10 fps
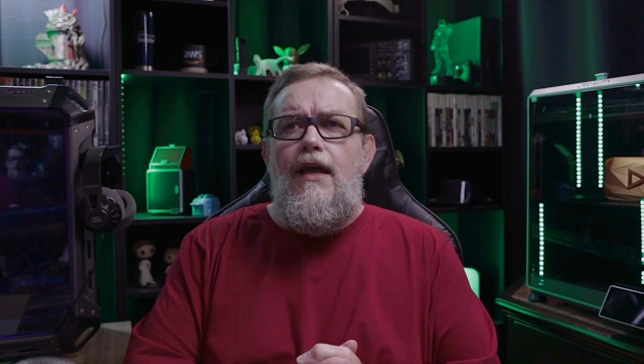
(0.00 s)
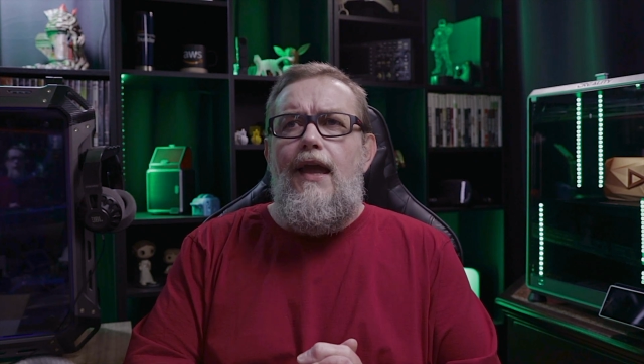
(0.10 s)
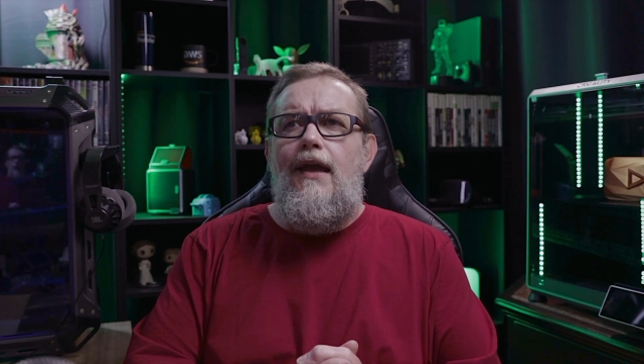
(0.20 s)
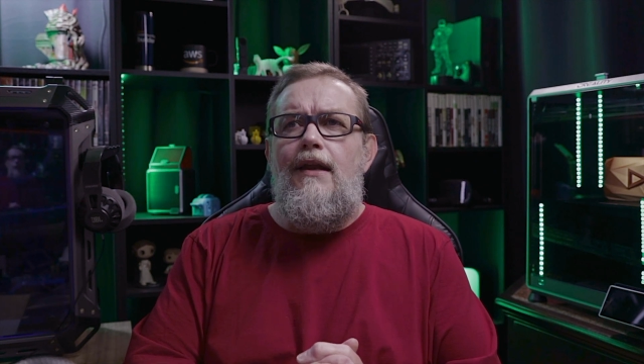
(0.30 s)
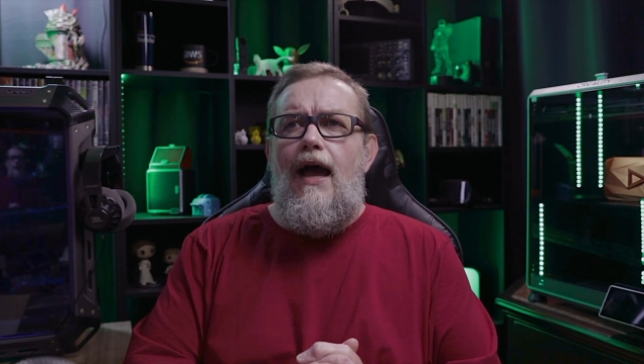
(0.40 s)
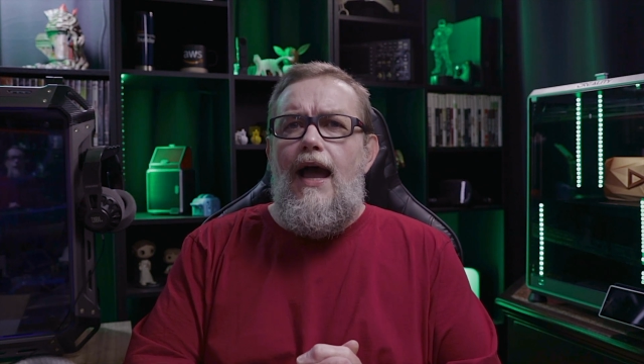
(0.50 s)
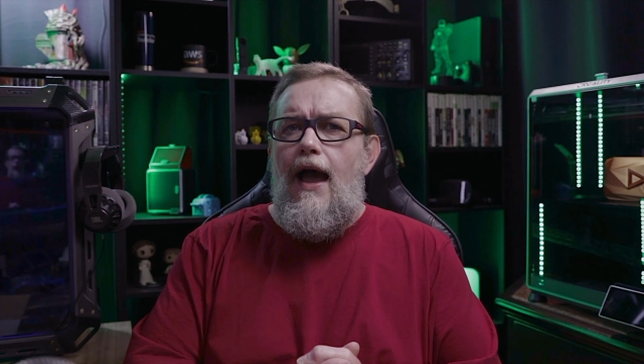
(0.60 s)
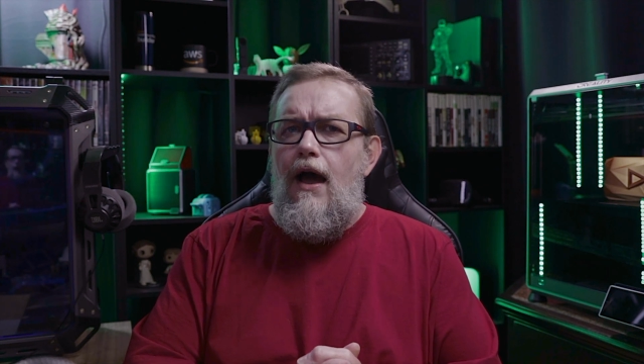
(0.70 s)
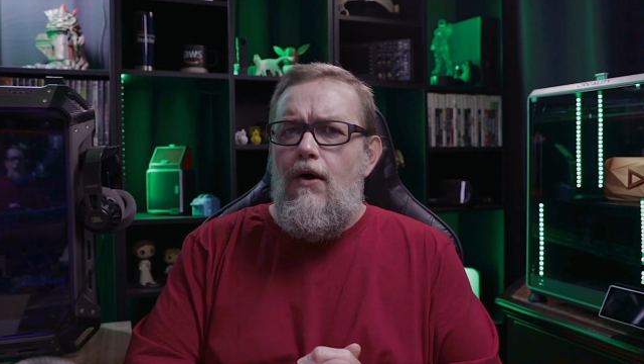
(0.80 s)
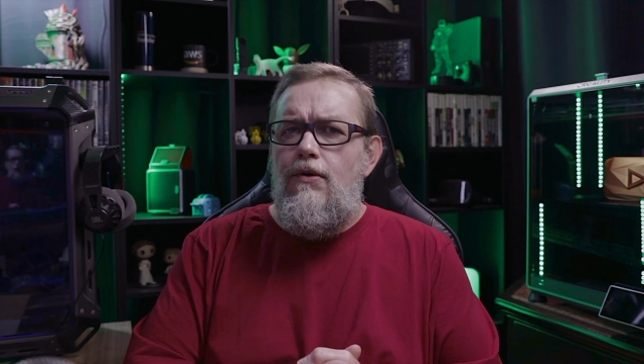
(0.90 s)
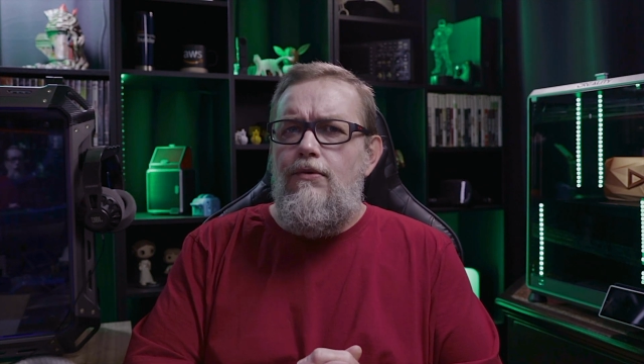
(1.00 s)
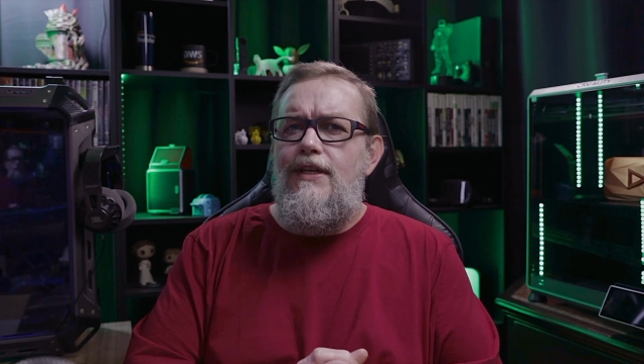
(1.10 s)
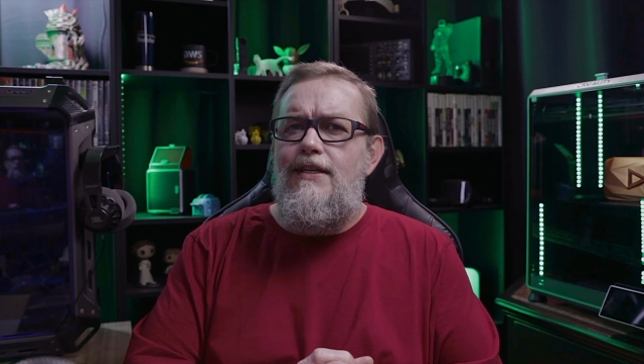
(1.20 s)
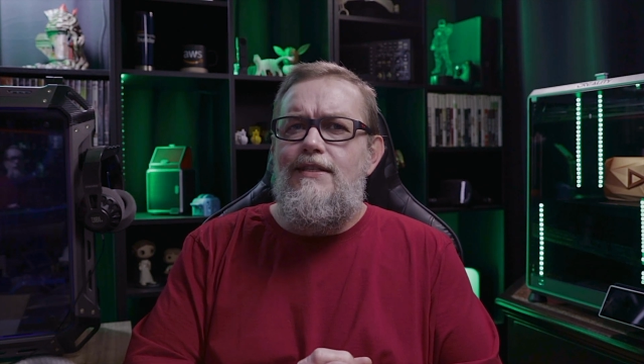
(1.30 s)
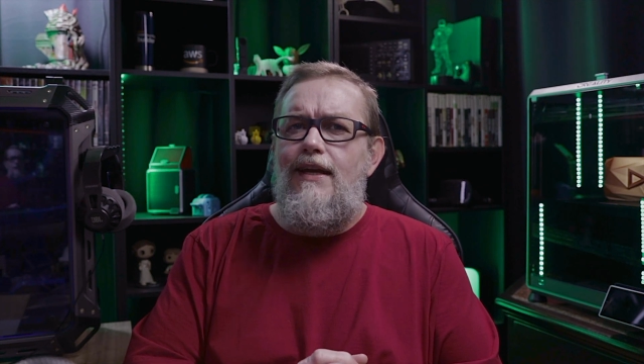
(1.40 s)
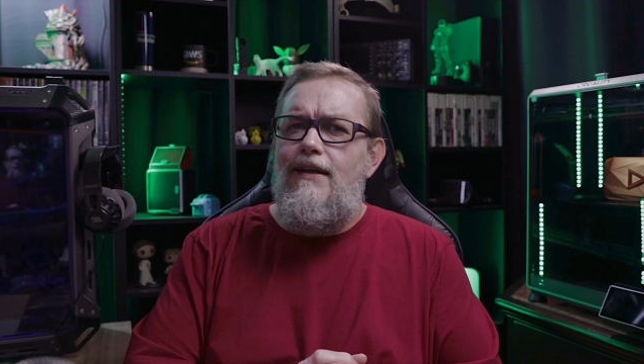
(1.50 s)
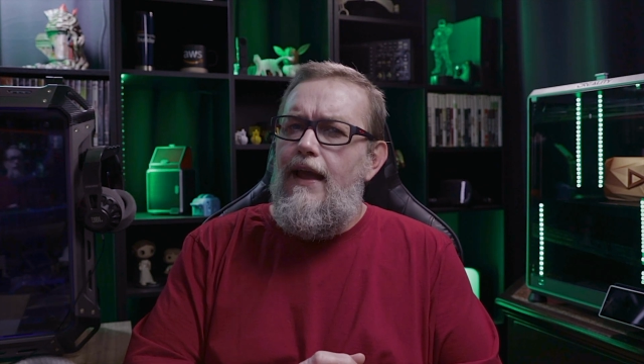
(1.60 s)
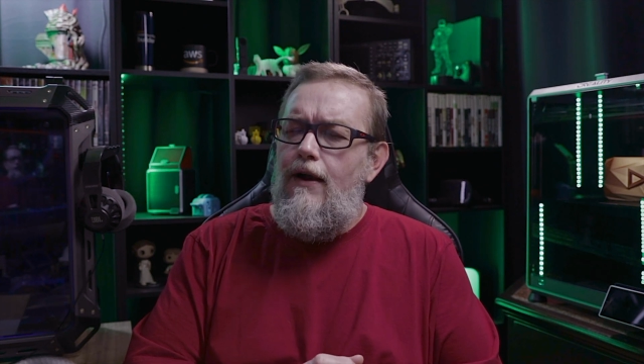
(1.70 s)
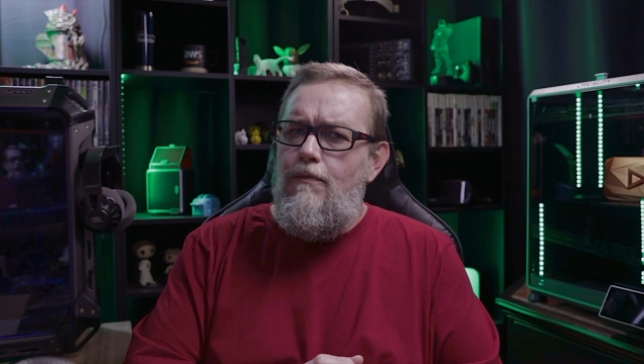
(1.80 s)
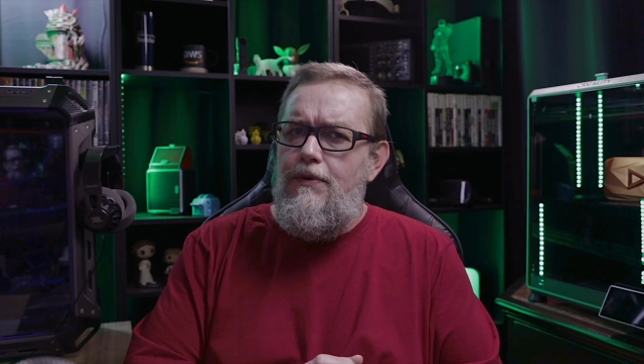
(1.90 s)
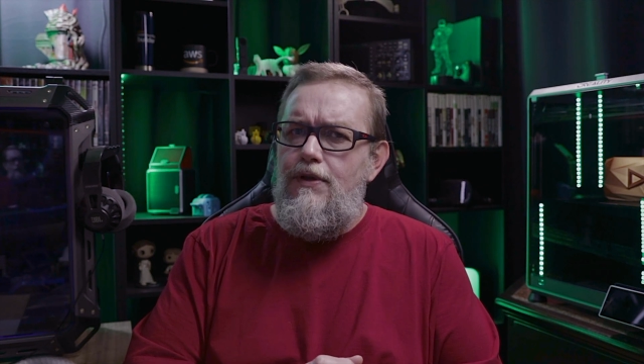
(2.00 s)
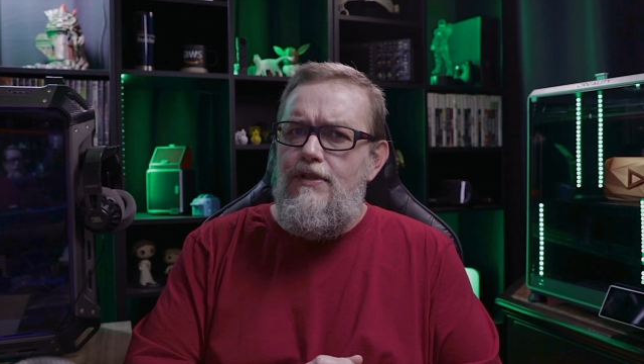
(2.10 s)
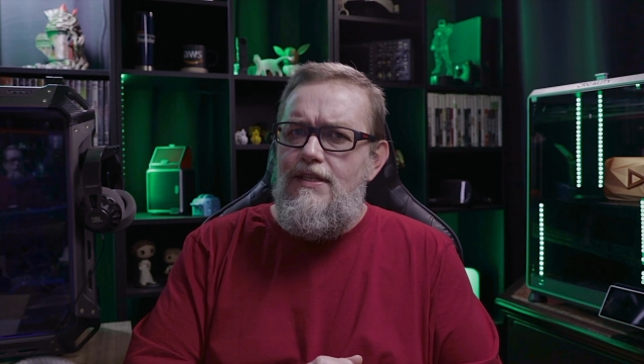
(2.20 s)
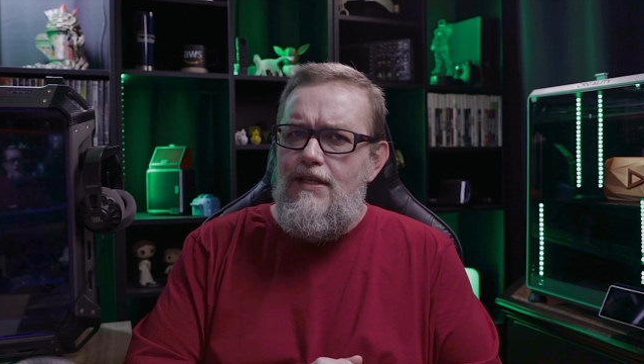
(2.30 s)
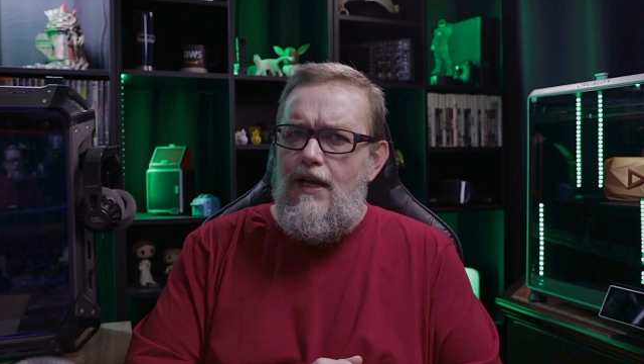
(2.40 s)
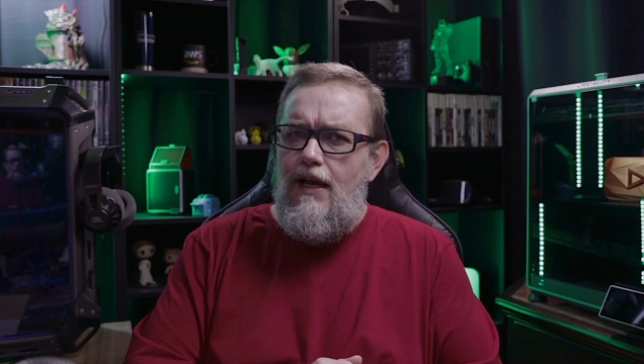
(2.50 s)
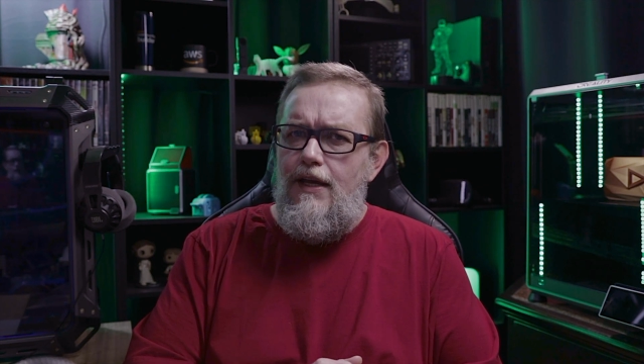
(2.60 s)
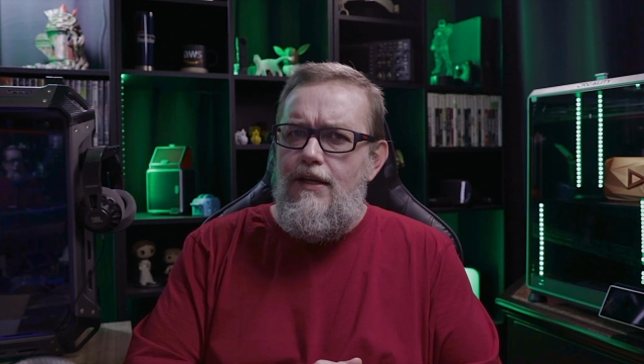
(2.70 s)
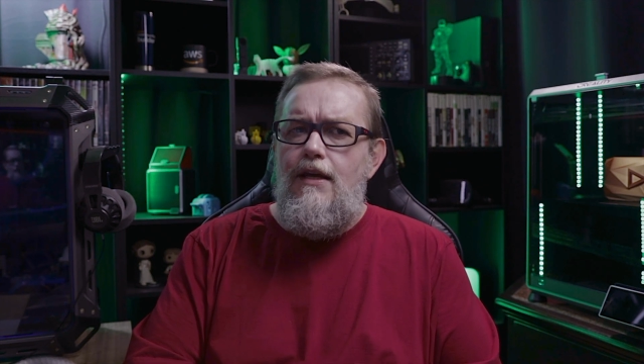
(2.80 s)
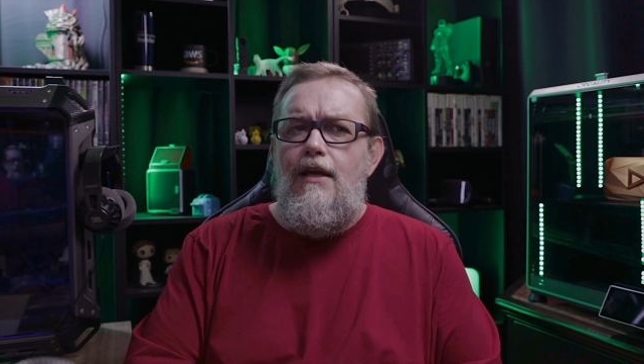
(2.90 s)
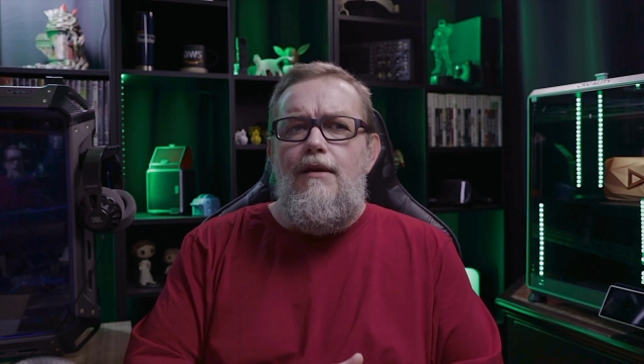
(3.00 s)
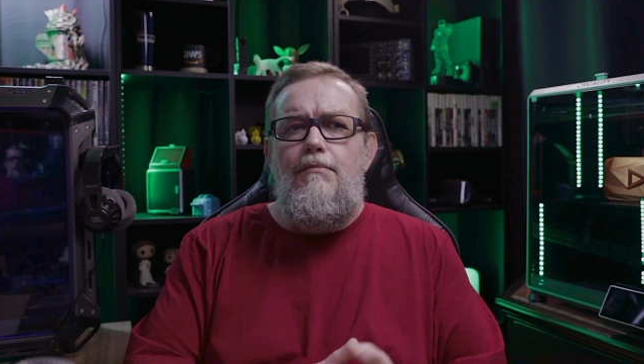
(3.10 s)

and how this can help you decide